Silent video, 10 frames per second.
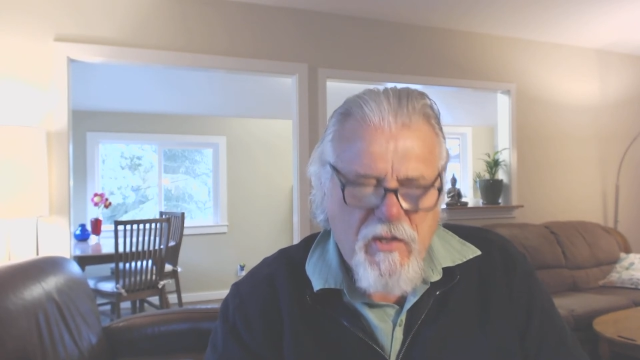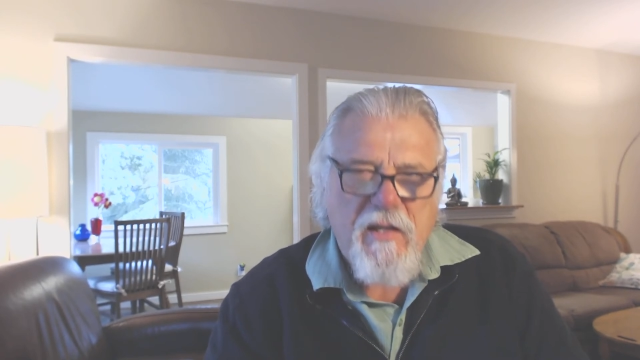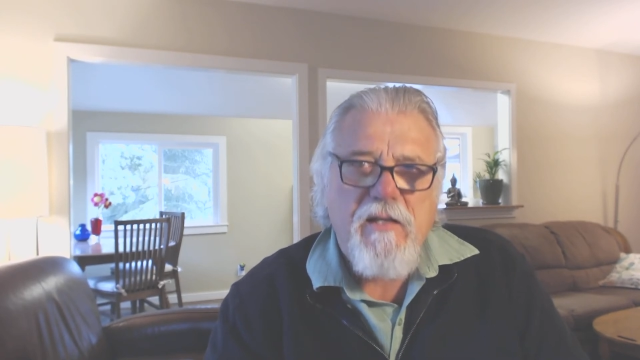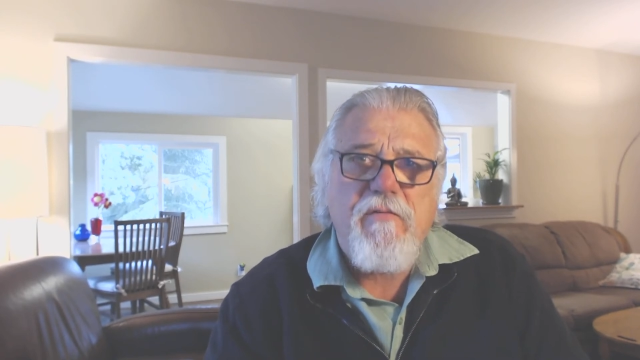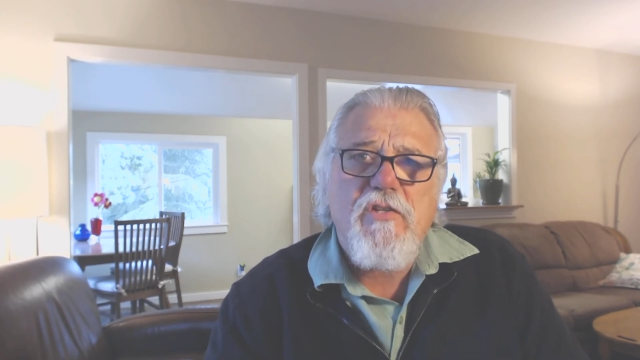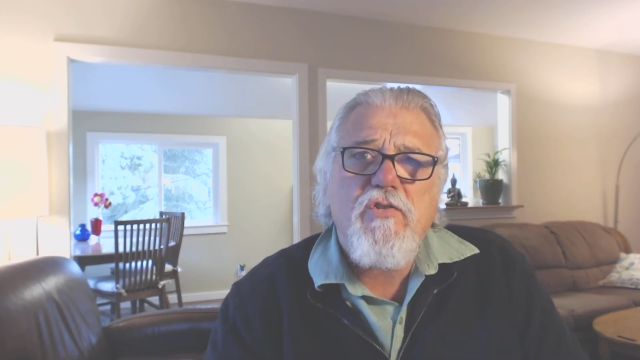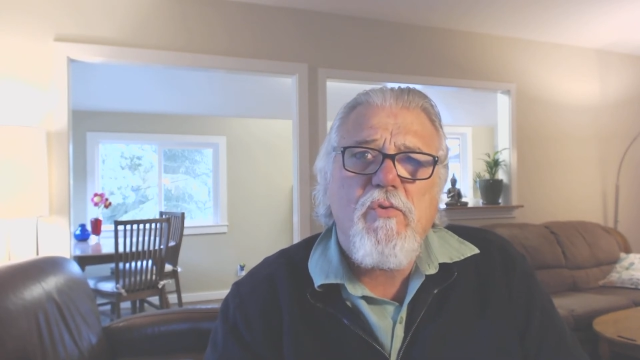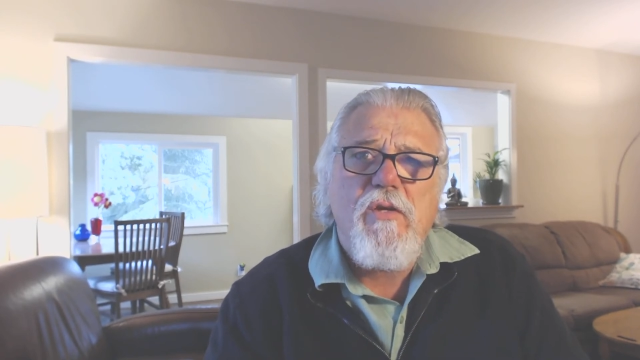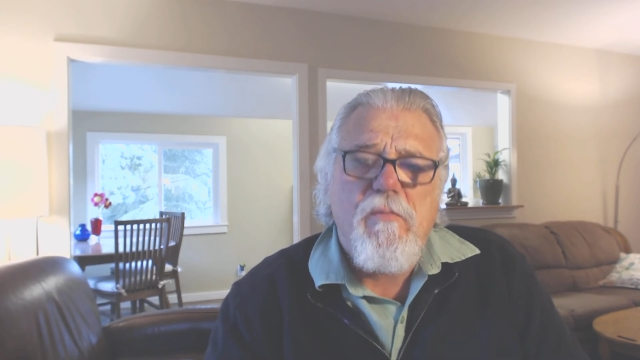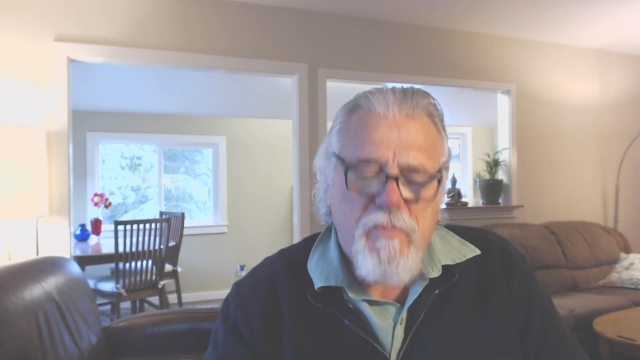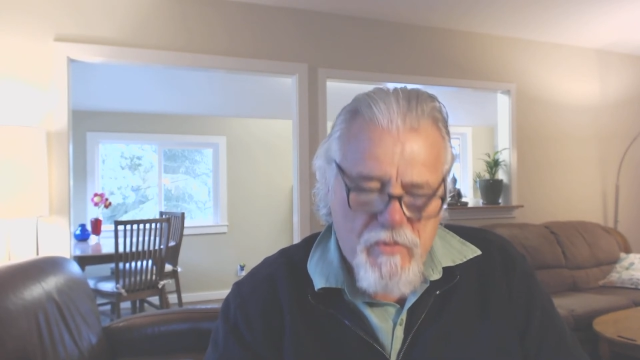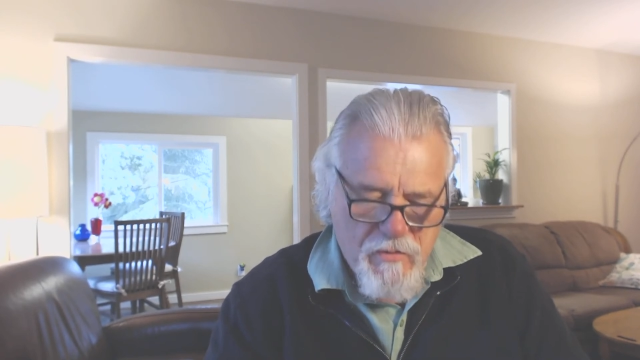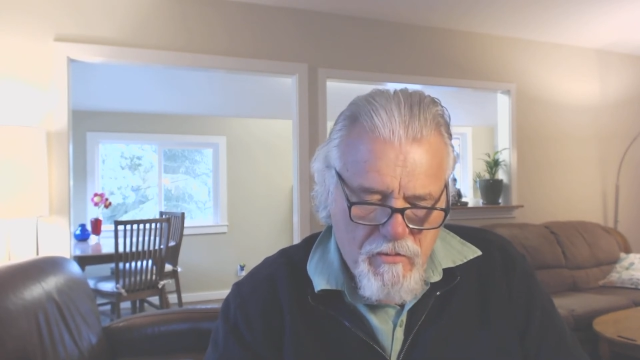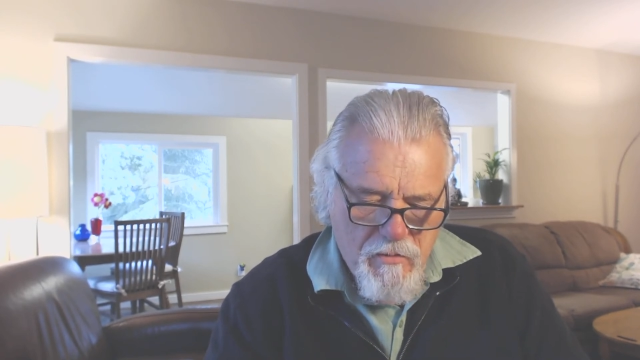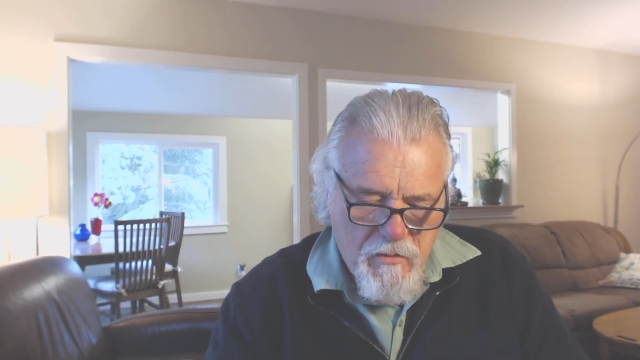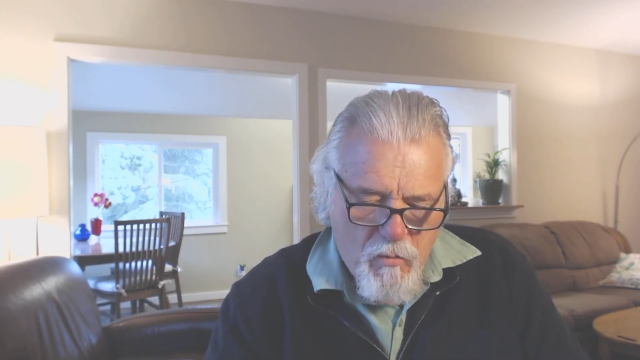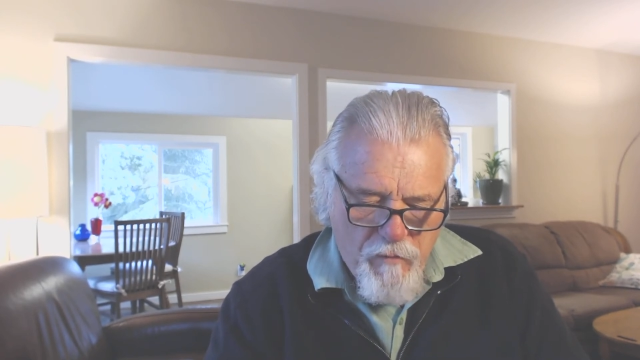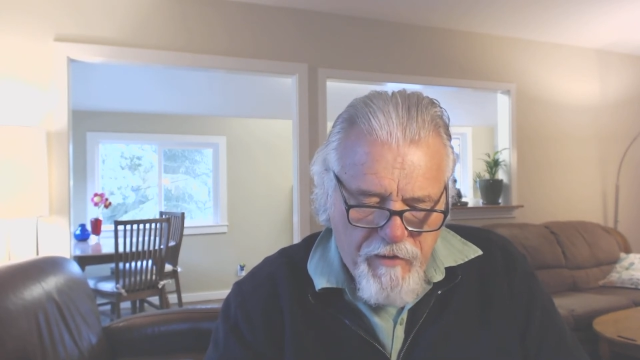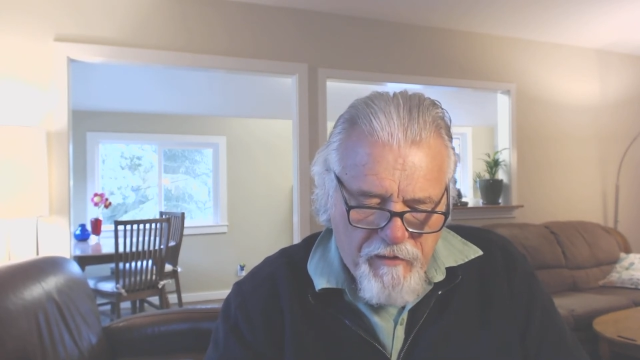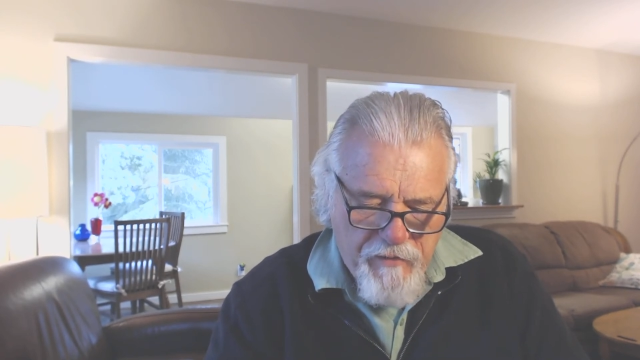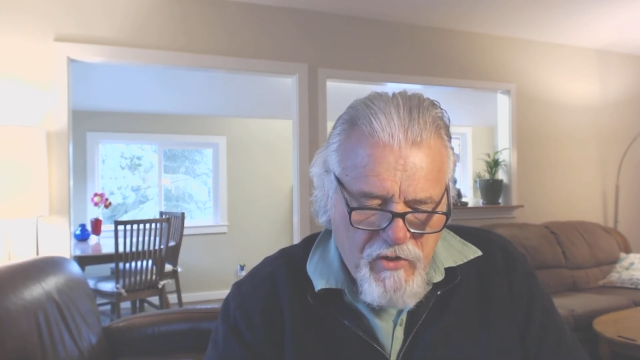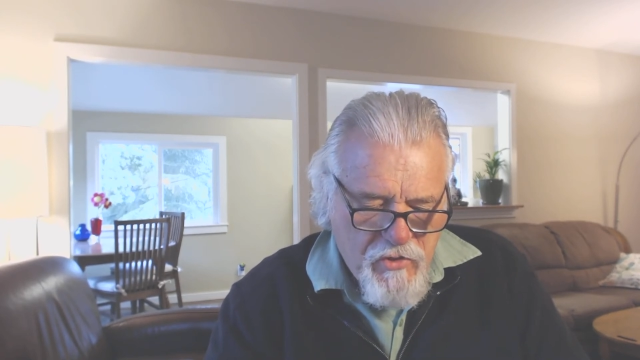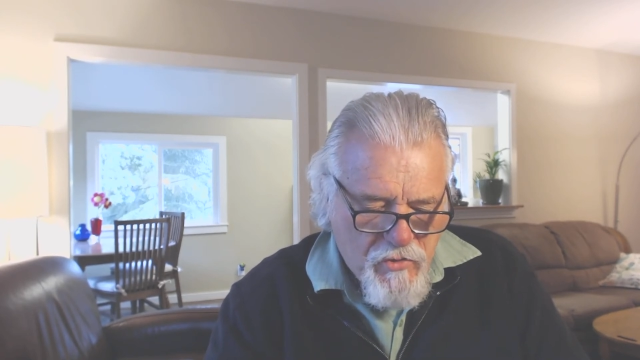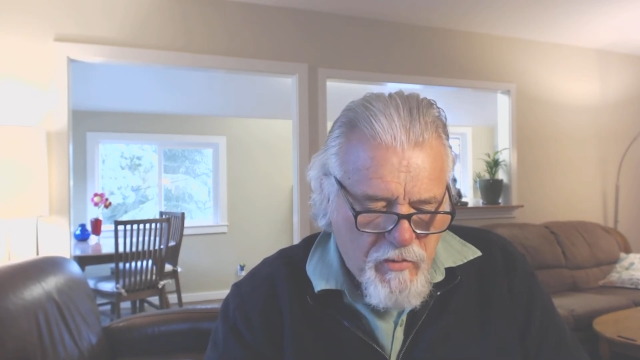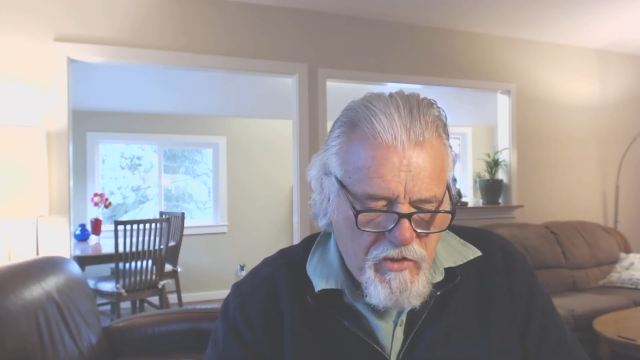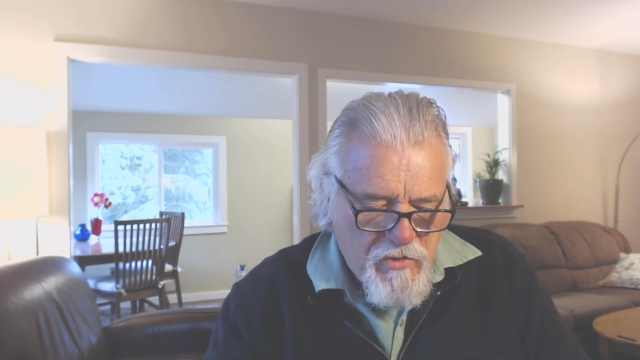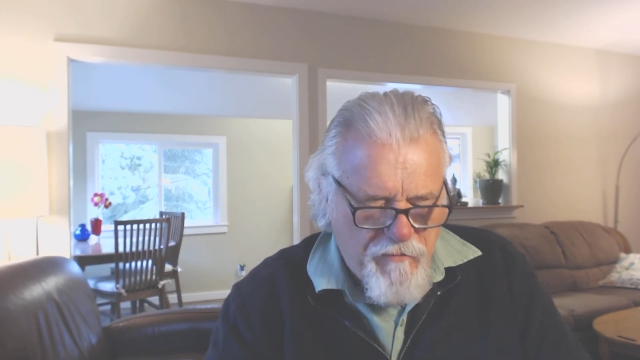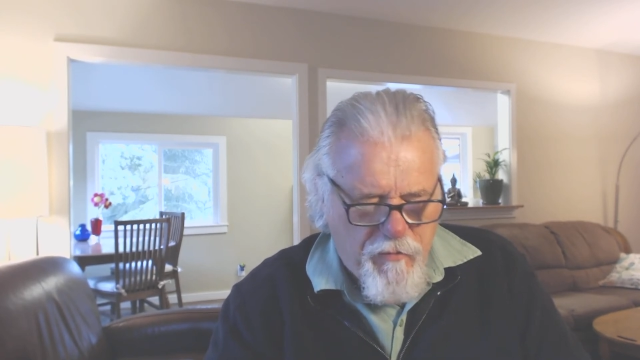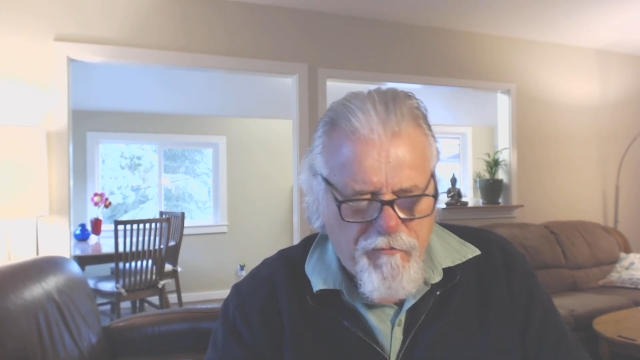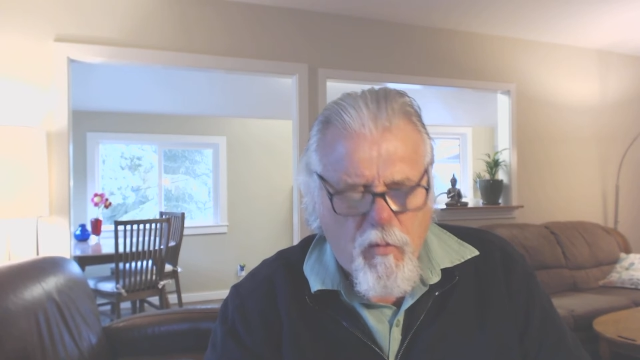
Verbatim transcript: is a land of extremes, with elevations ranging from